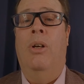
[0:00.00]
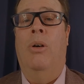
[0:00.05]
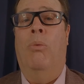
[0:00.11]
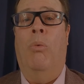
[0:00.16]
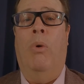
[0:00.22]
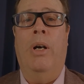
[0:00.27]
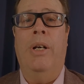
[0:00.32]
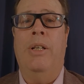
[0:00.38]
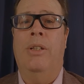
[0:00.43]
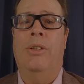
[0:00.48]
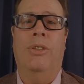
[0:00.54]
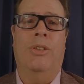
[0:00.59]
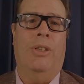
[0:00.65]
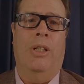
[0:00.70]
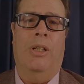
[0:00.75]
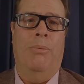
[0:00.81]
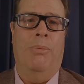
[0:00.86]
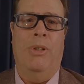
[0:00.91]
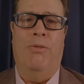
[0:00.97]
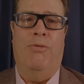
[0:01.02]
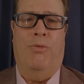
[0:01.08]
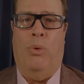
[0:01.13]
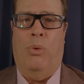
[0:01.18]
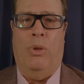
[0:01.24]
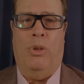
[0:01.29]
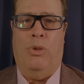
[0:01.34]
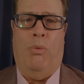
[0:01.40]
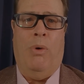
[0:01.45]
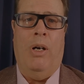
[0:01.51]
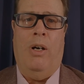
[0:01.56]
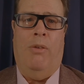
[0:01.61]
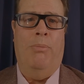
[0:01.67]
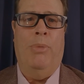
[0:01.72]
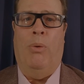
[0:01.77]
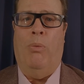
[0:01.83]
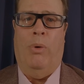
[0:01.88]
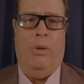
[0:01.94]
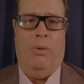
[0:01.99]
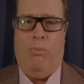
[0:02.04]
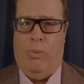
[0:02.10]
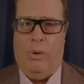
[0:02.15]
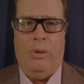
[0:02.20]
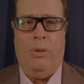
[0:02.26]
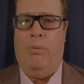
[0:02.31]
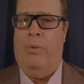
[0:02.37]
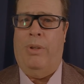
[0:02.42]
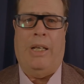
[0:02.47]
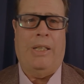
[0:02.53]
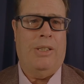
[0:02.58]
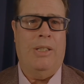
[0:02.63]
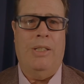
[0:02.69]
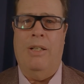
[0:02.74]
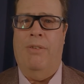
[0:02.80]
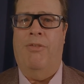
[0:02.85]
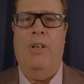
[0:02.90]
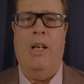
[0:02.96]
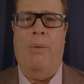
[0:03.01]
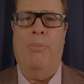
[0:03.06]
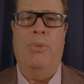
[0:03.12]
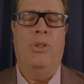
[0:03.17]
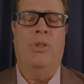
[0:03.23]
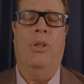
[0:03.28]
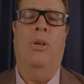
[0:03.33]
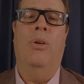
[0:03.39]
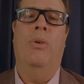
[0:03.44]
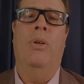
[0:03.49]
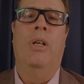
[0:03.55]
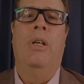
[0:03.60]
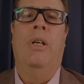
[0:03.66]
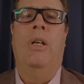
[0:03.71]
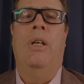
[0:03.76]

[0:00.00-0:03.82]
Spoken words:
One is going to be 412, but that's a different episode.